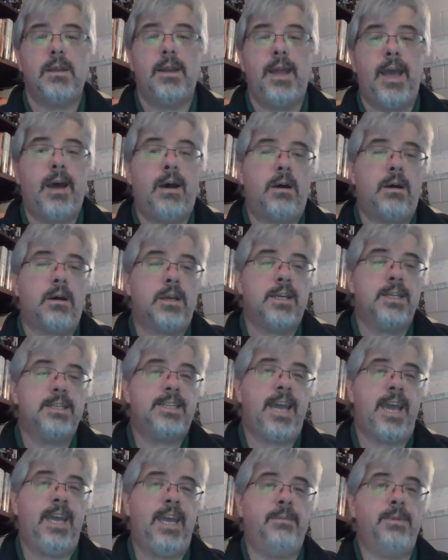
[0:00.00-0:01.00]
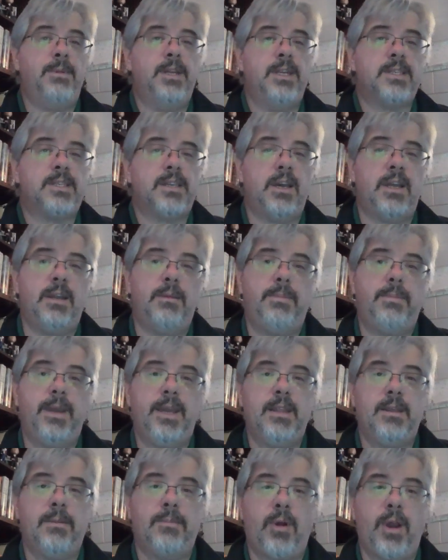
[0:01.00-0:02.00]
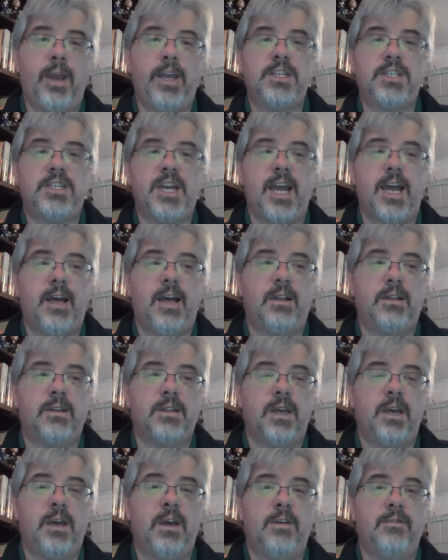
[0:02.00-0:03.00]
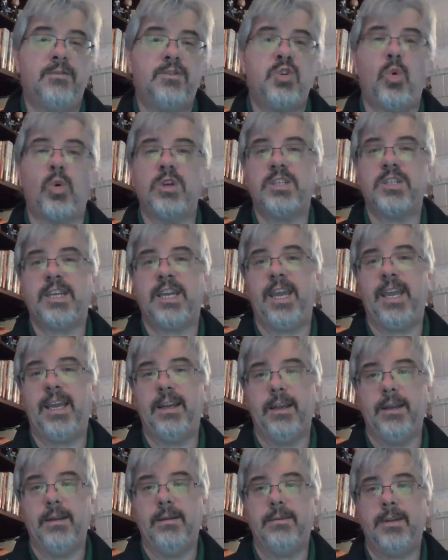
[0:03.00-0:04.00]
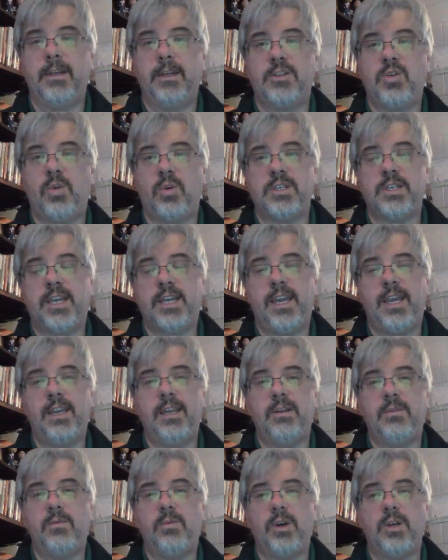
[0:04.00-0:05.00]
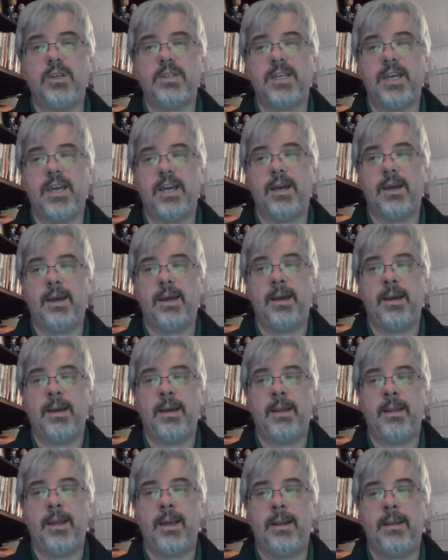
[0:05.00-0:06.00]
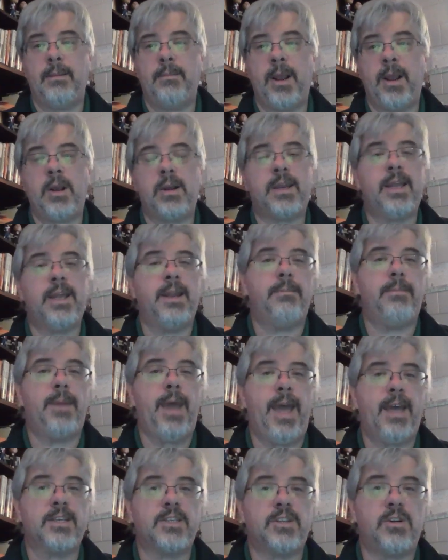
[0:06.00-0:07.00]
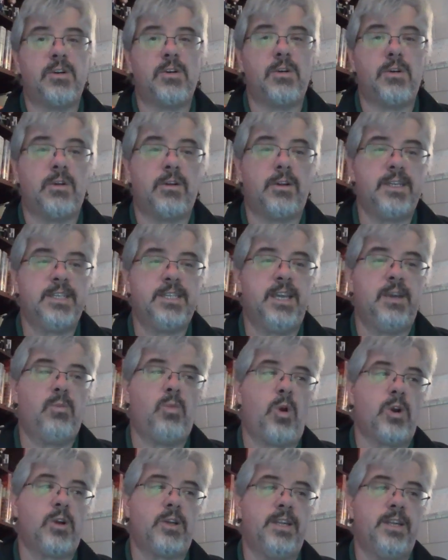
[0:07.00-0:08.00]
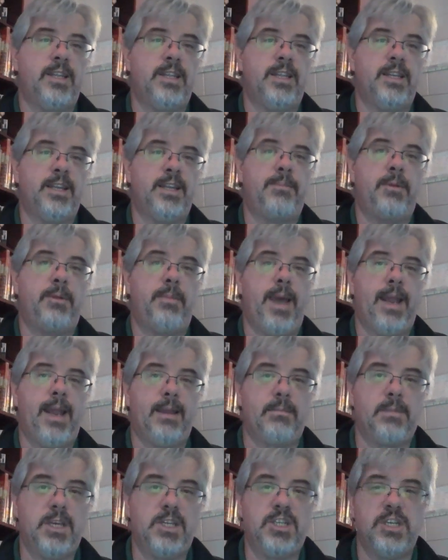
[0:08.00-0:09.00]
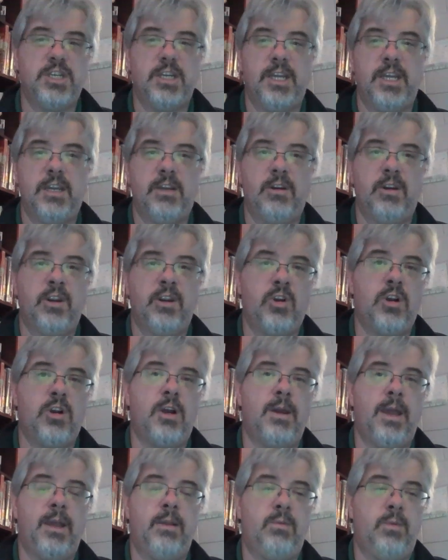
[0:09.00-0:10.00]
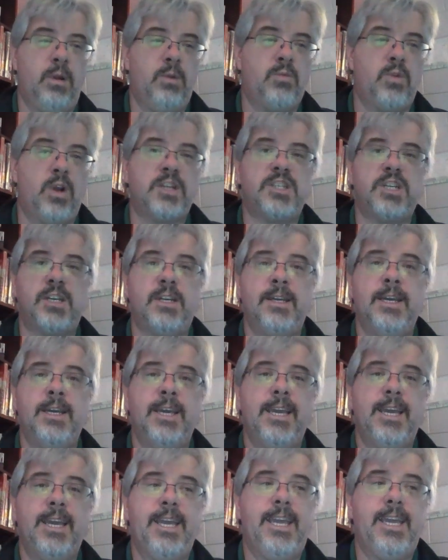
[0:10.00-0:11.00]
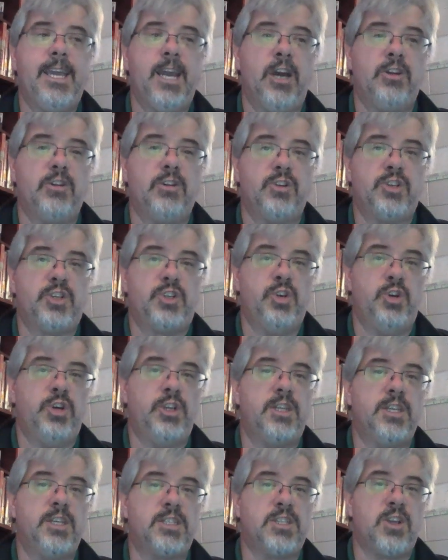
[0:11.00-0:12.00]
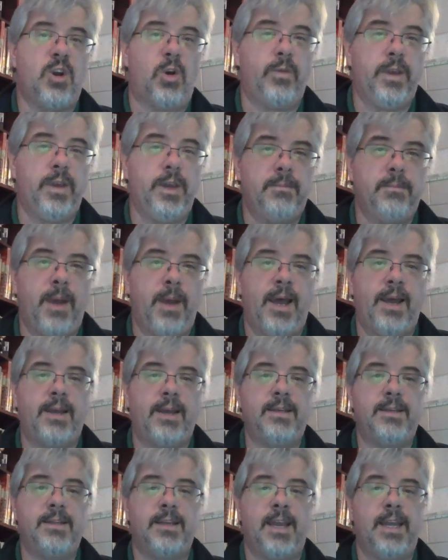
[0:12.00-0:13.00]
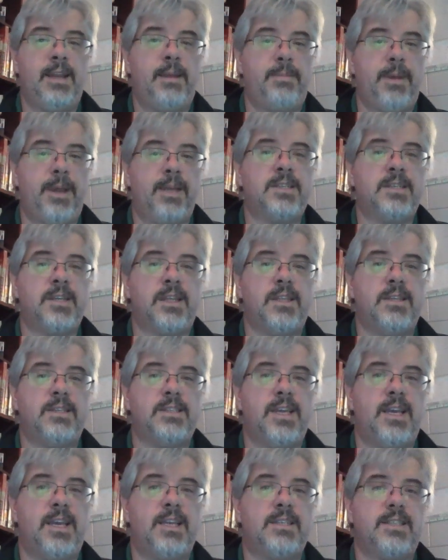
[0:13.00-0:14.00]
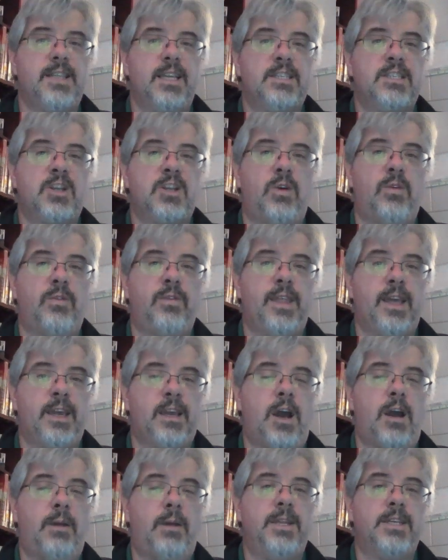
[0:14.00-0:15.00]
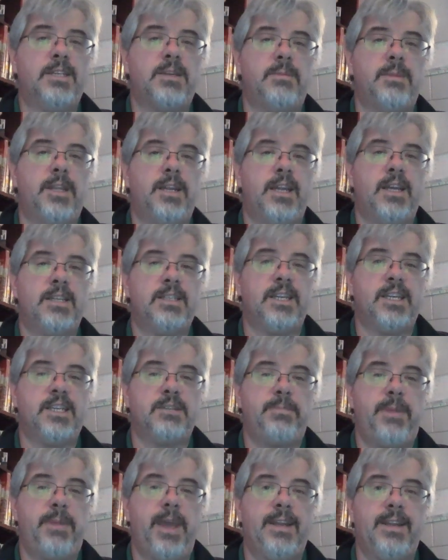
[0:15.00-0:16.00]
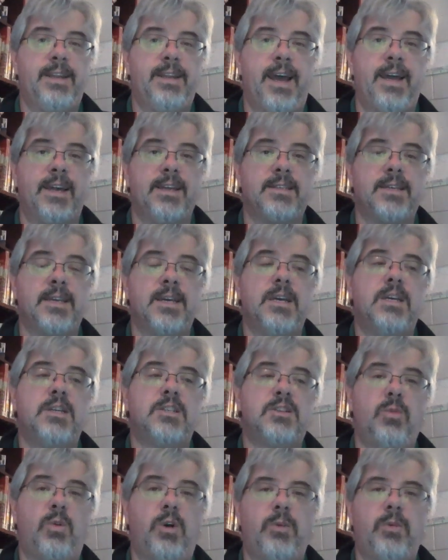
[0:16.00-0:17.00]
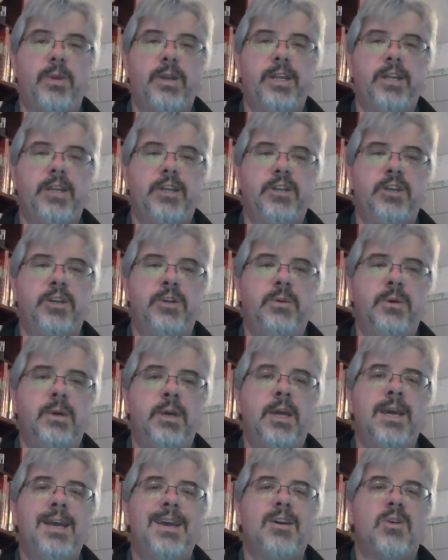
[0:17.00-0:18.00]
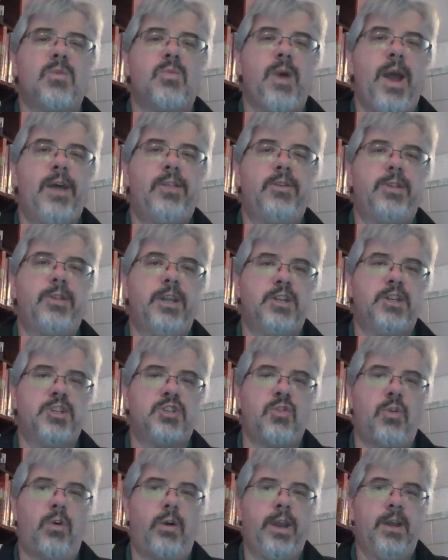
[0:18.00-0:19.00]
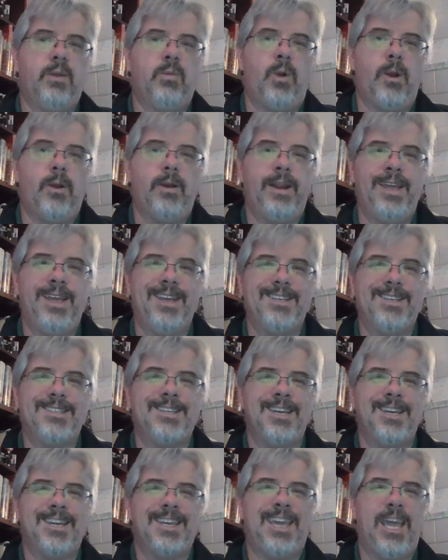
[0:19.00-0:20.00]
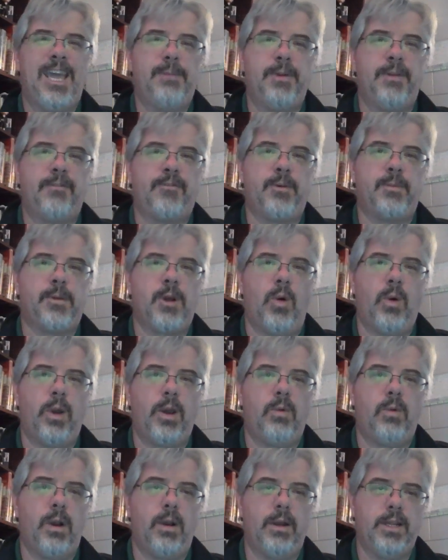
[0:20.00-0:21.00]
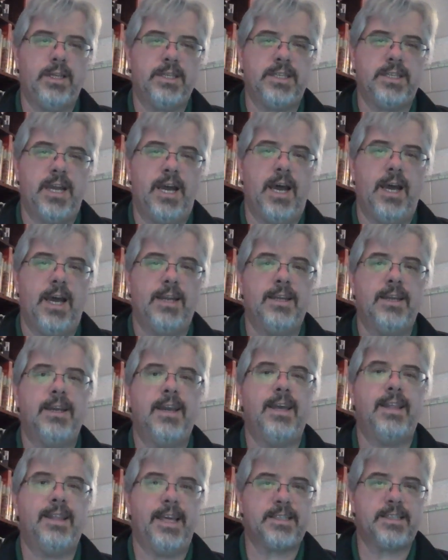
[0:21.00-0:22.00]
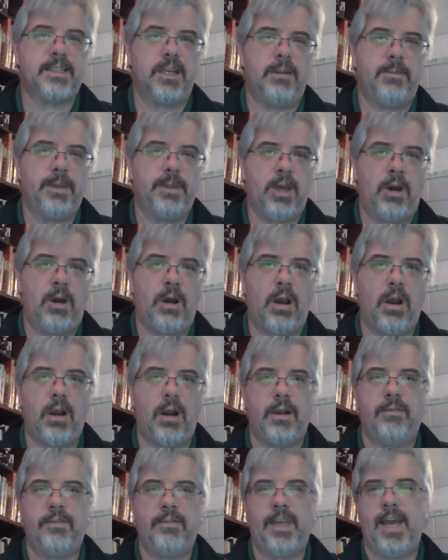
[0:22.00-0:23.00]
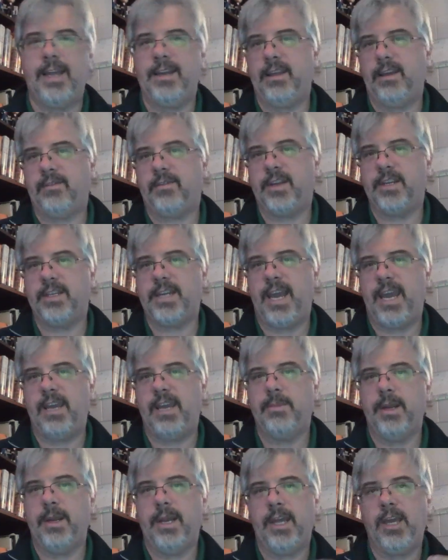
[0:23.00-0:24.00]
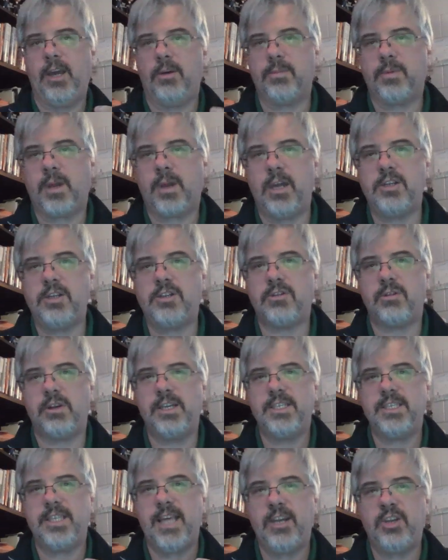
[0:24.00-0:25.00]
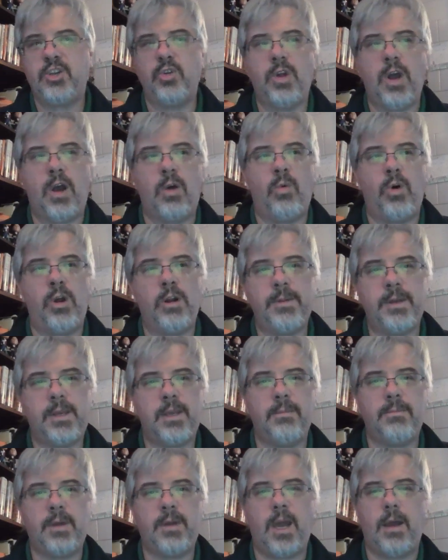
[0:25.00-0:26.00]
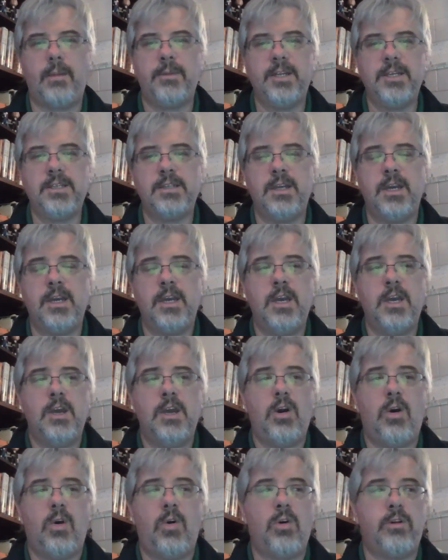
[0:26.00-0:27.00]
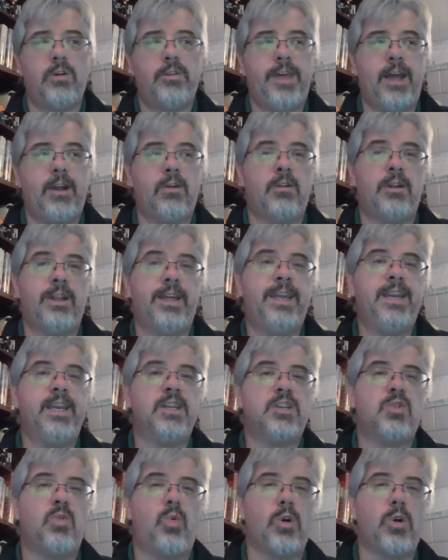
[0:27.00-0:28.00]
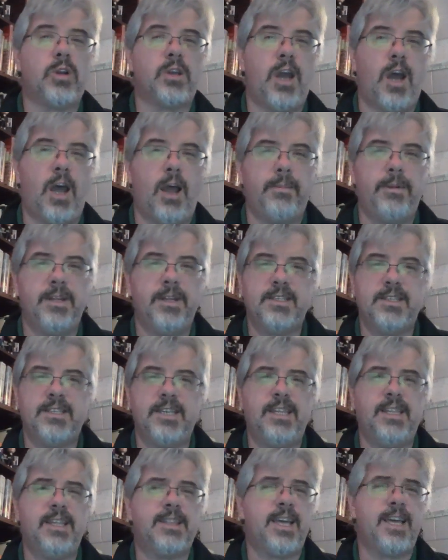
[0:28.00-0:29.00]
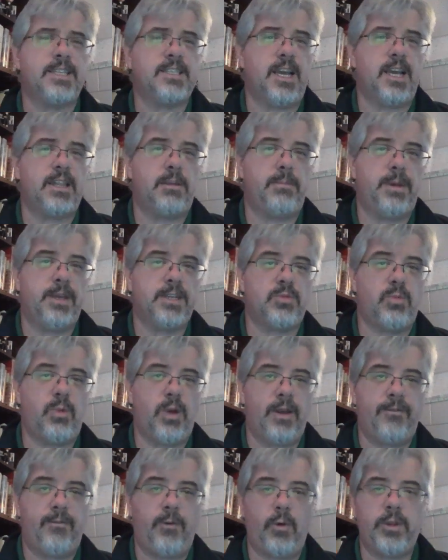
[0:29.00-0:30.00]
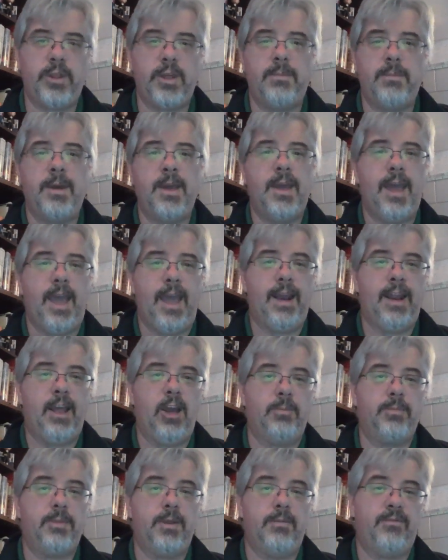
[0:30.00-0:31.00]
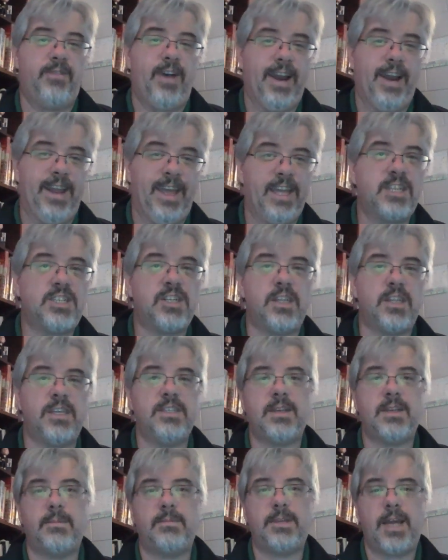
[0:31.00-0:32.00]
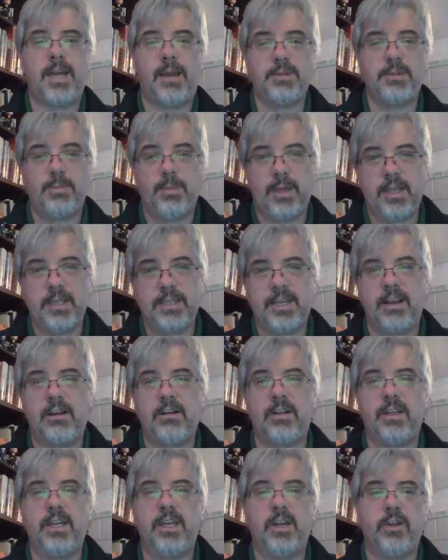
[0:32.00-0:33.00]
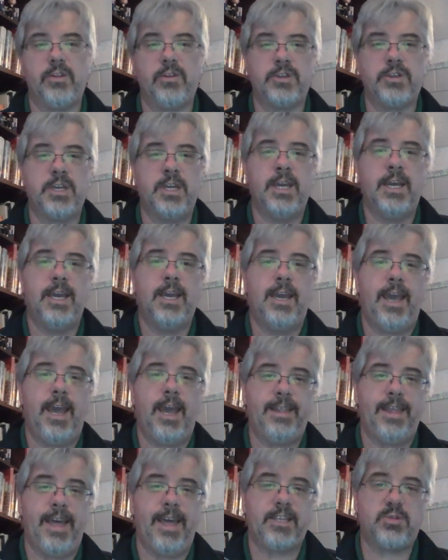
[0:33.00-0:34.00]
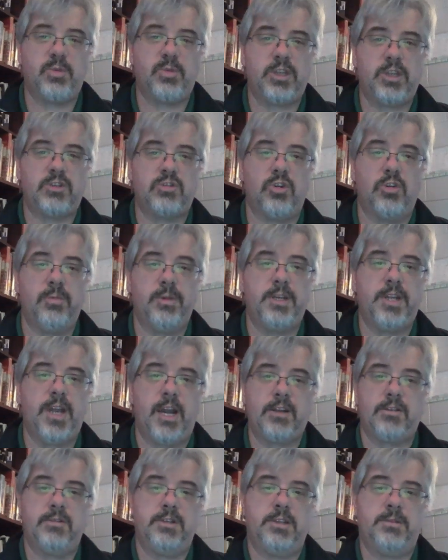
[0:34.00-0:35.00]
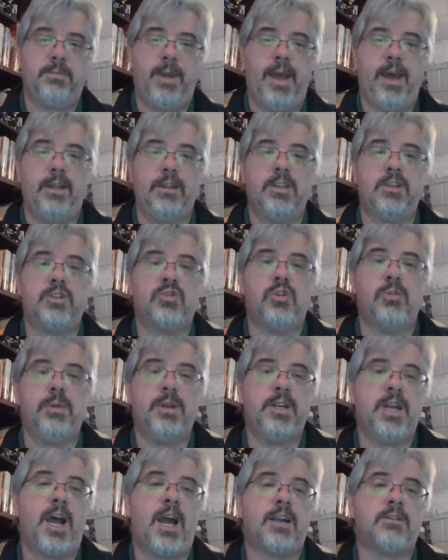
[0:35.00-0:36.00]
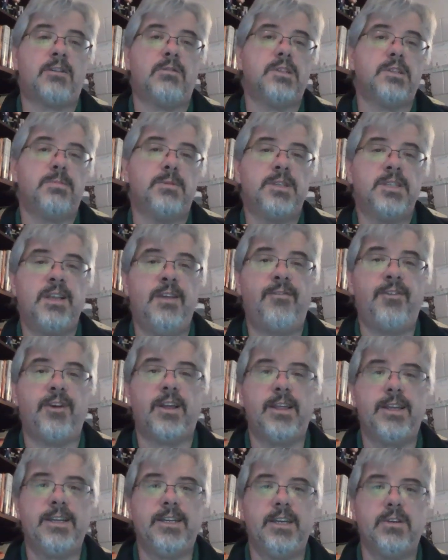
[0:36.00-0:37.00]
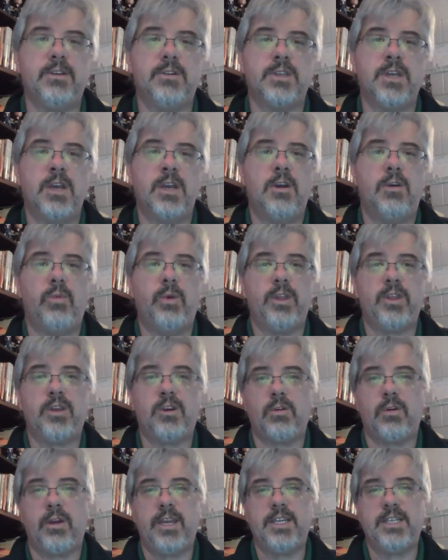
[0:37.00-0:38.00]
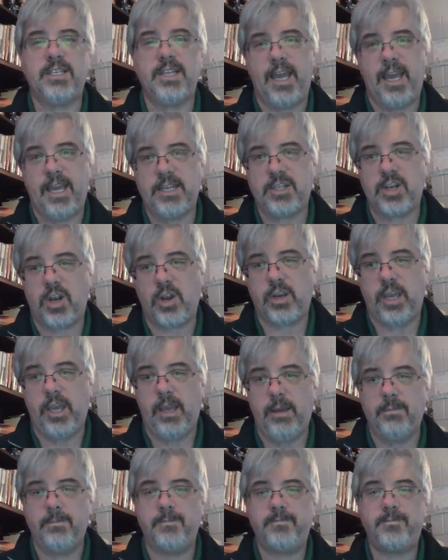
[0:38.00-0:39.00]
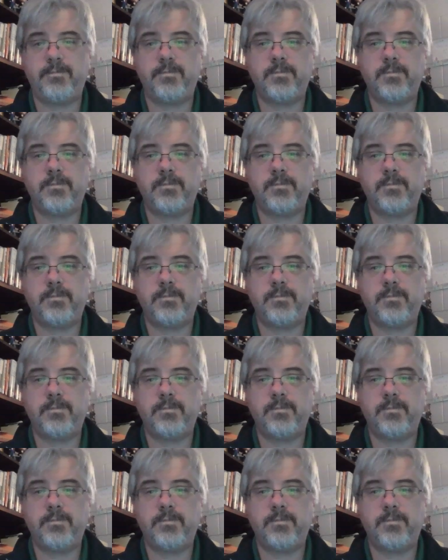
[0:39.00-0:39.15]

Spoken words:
Now, containment is going to be the brainchild of George Kennan. Now, George Kennan was an American ambassador, or at least he worked in the diplomatic mission in Europe and in Russia. He understood the Soviet mind, and he basically says that communism that doesn't expand dies. So what do we need to do? Rather than destroy it where it is, keep it from going where it is not. And that's going to be the heart of the idea of containment. Help countries that do not want to become communist or that are leaning toward communists see that that's not the best way for them and help them financially, sometimes militarily, and others. And that's what the Truman Doctrine is about. The Truman Doctrine specifically deals with Greece and Turkey.